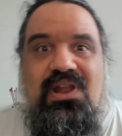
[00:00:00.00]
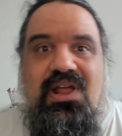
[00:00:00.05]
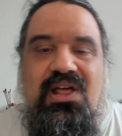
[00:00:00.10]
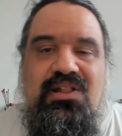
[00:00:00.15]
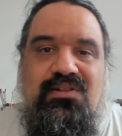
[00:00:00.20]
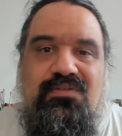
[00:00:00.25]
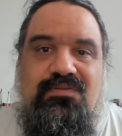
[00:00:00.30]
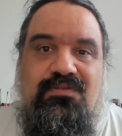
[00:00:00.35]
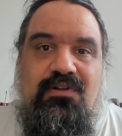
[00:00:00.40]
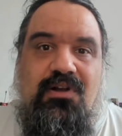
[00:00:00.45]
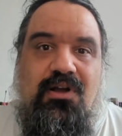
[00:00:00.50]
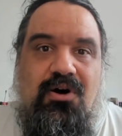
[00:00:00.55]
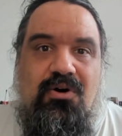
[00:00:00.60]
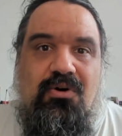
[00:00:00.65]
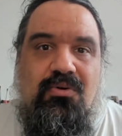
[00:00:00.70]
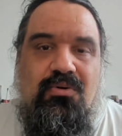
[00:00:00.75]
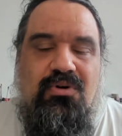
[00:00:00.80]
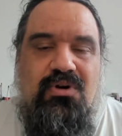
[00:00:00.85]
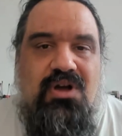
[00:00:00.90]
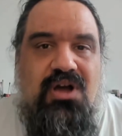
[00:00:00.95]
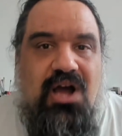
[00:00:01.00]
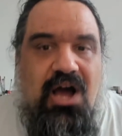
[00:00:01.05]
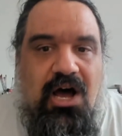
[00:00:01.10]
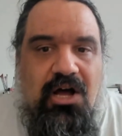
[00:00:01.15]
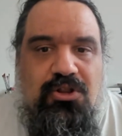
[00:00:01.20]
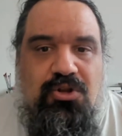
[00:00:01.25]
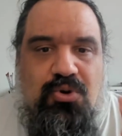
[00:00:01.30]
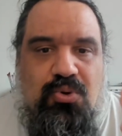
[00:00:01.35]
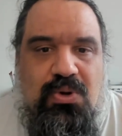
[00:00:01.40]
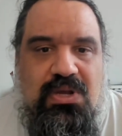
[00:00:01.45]
and flow. How
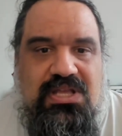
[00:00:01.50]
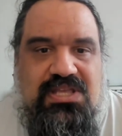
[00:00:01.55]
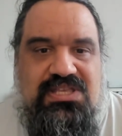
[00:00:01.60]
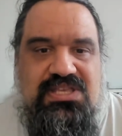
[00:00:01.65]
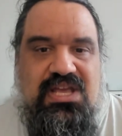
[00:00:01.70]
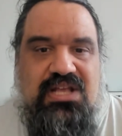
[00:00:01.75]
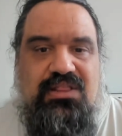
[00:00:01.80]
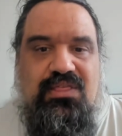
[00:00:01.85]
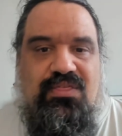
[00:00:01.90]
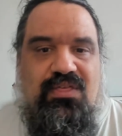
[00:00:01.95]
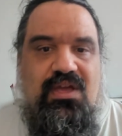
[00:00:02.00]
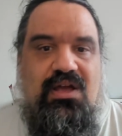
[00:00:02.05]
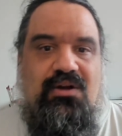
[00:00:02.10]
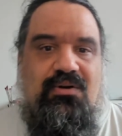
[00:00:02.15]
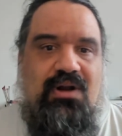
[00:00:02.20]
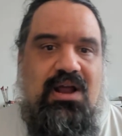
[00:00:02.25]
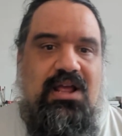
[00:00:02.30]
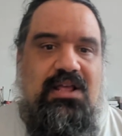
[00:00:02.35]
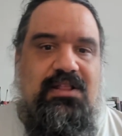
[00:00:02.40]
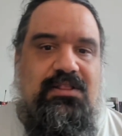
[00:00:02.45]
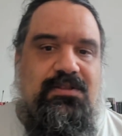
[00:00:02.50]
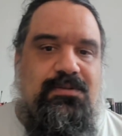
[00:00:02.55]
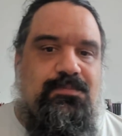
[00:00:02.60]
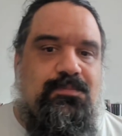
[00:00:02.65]
do we get there, right?